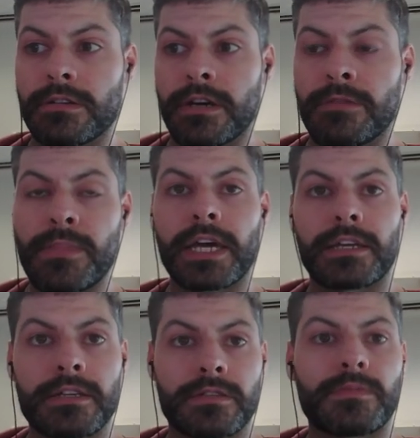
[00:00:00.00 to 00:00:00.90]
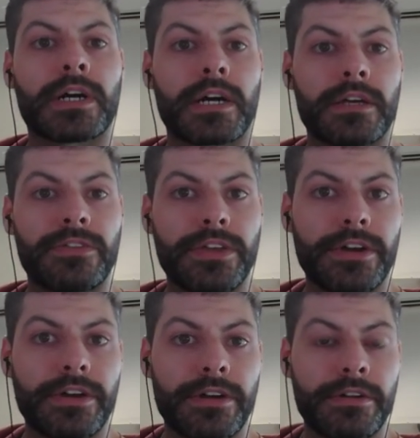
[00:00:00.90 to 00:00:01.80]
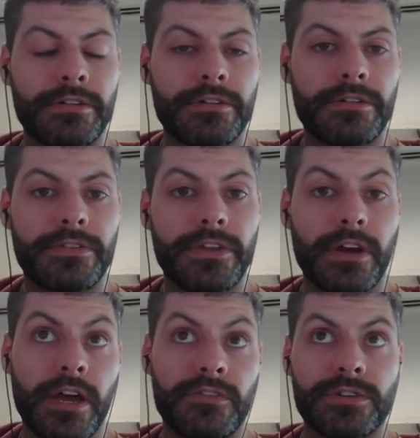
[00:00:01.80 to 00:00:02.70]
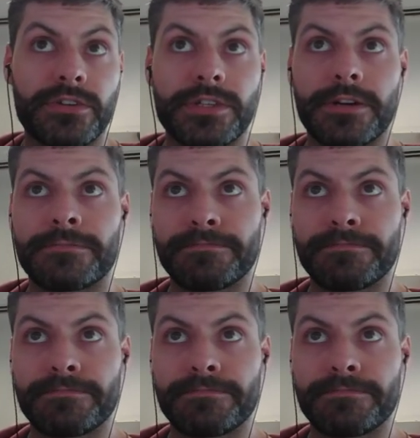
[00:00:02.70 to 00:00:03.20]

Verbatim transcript: a mechanism behind their efforts here.